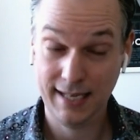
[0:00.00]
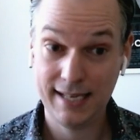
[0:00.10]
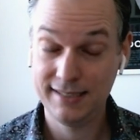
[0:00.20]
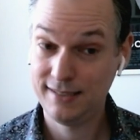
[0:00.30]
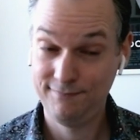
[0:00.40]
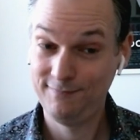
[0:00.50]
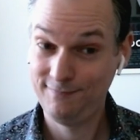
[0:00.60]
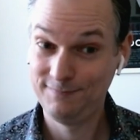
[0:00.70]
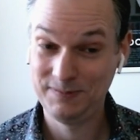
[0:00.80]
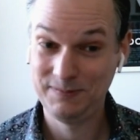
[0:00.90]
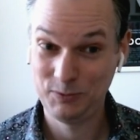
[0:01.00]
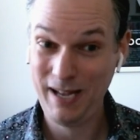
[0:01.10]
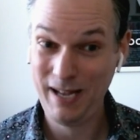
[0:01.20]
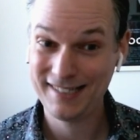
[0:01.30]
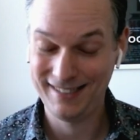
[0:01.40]
drawbacks, and it's
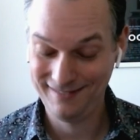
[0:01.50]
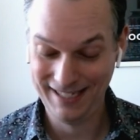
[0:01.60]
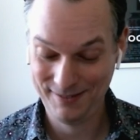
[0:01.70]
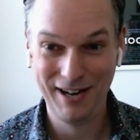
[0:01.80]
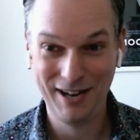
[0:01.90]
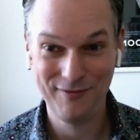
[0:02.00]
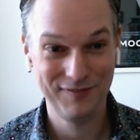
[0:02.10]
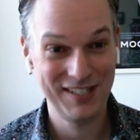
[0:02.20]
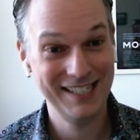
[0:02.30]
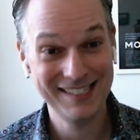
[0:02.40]
been around 15 years, and it's